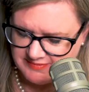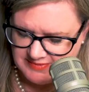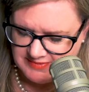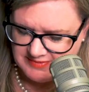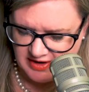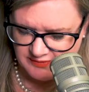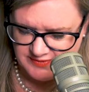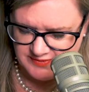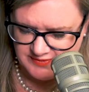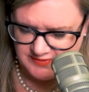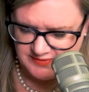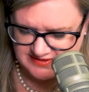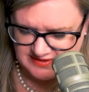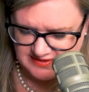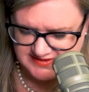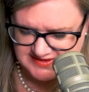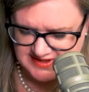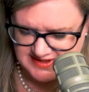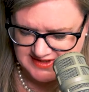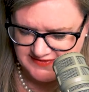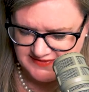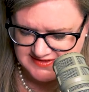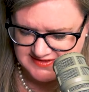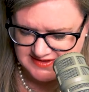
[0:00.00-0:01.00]
I always I uh, say
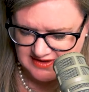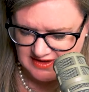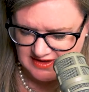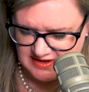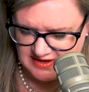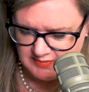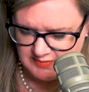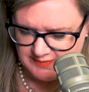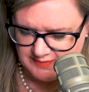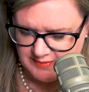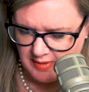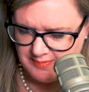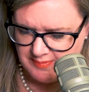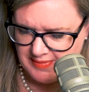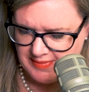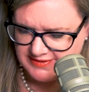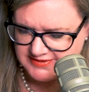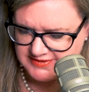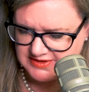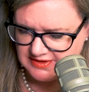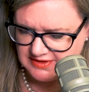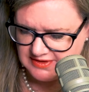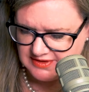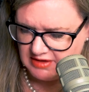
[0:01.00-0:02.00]
this, you know, when we're about to
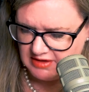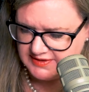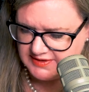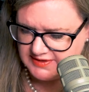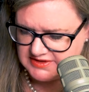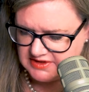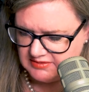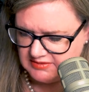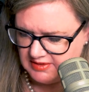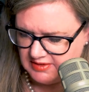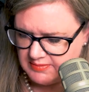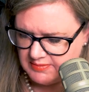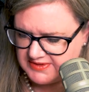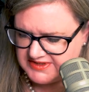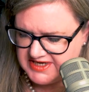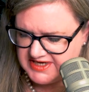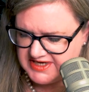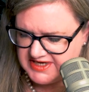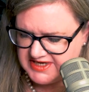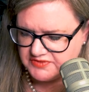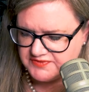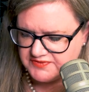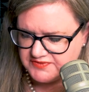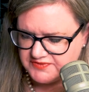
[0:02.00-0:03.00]
go into a potential
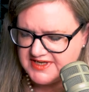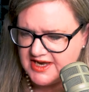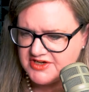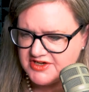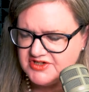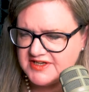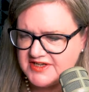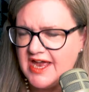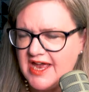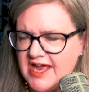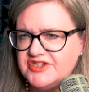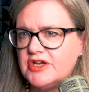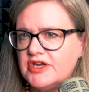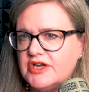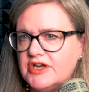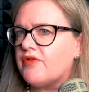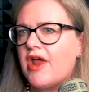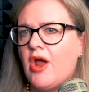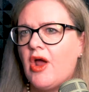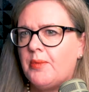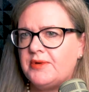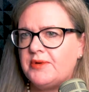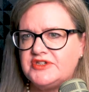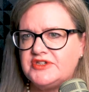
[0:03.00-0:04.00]
recession, it's actually a great
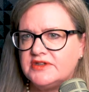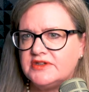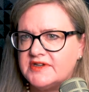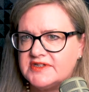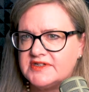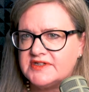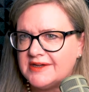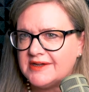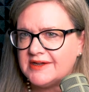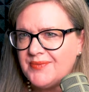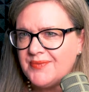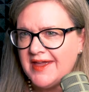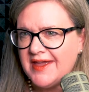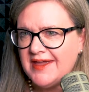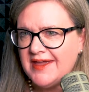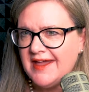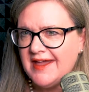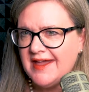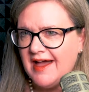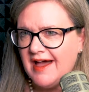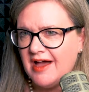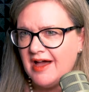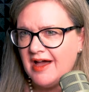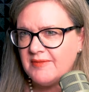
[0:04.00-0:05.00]
opportunity.
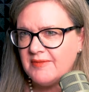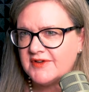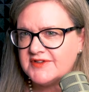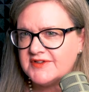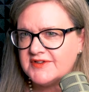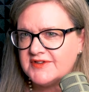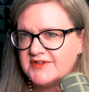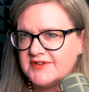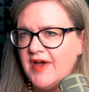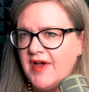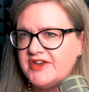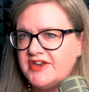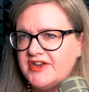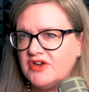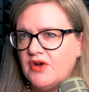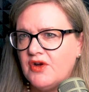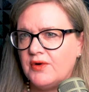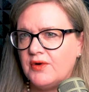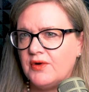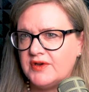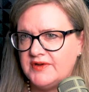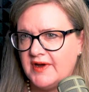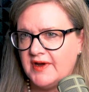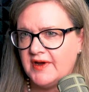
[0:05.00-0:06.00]
Um, because if you've actually got all your
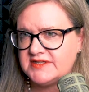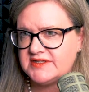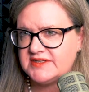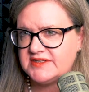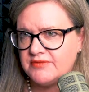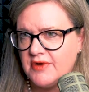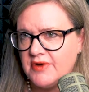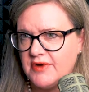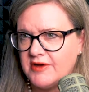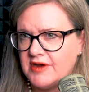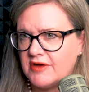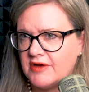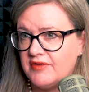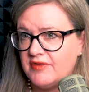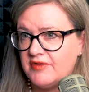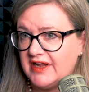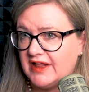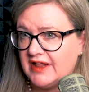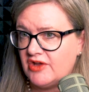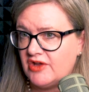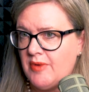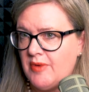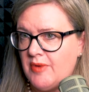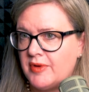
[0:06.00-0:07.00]
ducks in a row and you're really clear
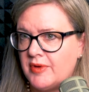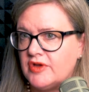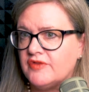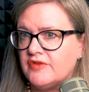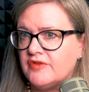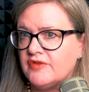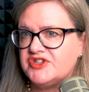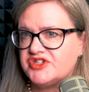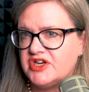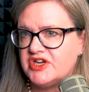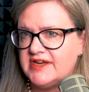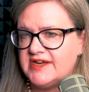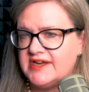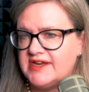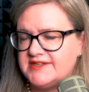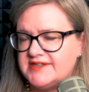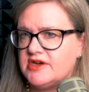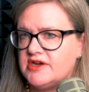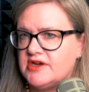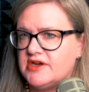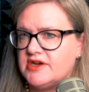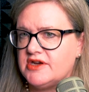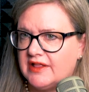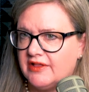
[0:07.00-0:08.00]
about what your vision is and you're
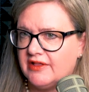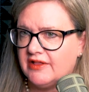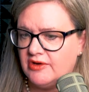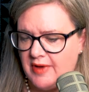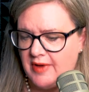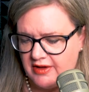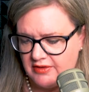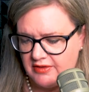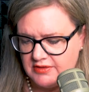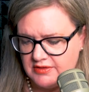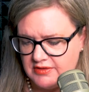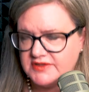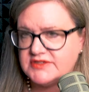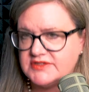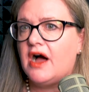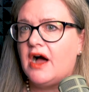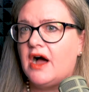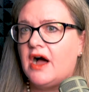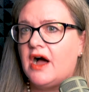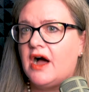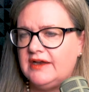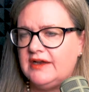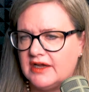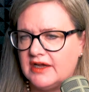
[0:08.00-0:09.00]
really clear about who you're
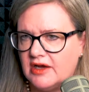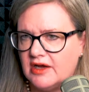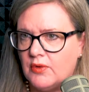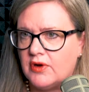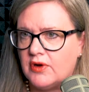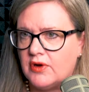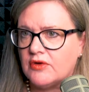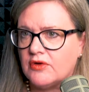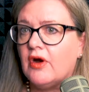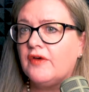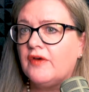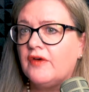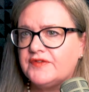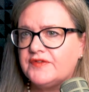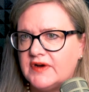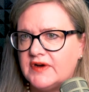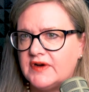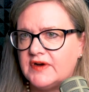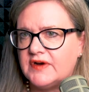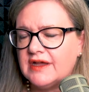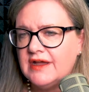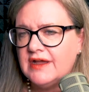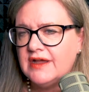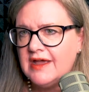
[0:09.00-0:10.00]
targeting and what you're offering,
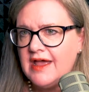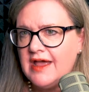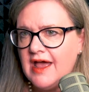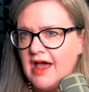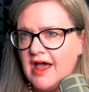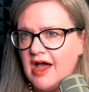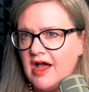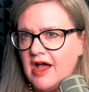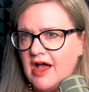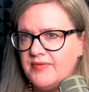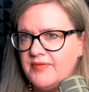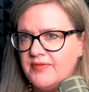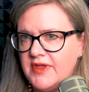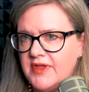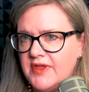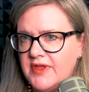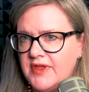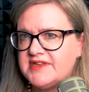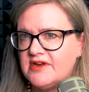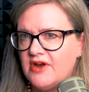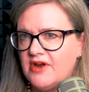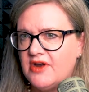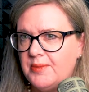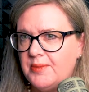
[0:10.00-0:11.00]
uh, there is an
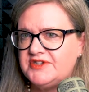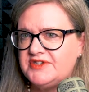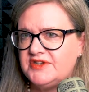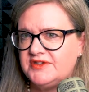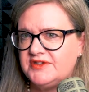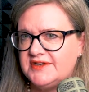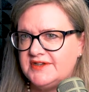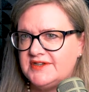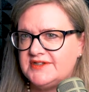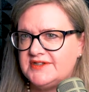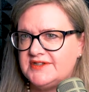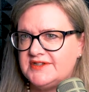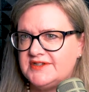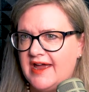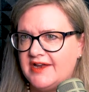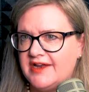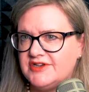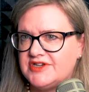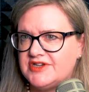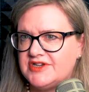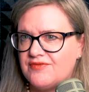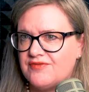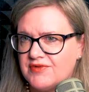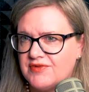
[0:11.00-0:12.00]
opportunity to actually
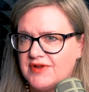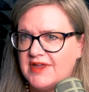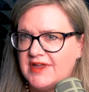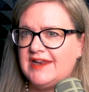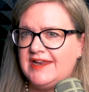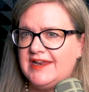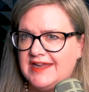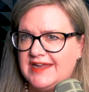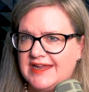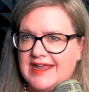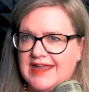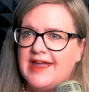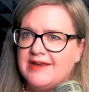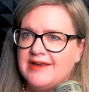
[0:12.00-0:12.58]
really gain